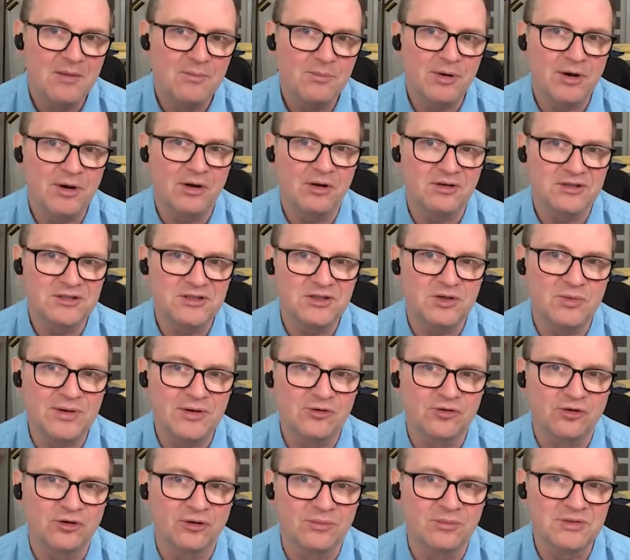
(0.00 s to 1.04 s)
but also in
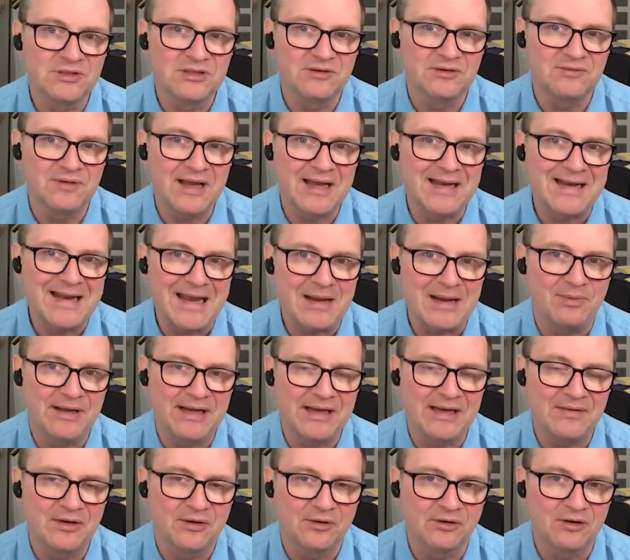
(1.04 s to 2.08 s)
terms of
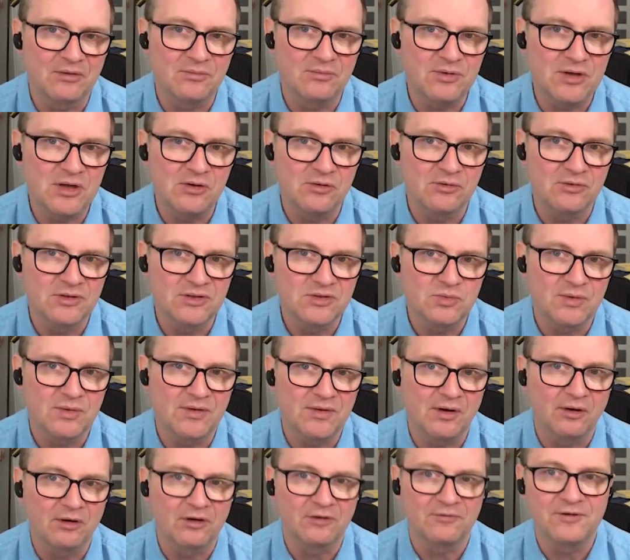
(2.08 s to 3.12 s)
enabling their computers with
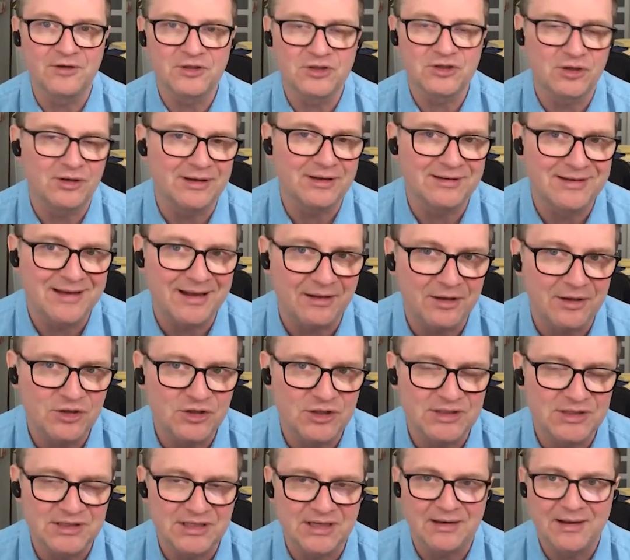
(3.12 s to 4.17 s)
artificial intelligence.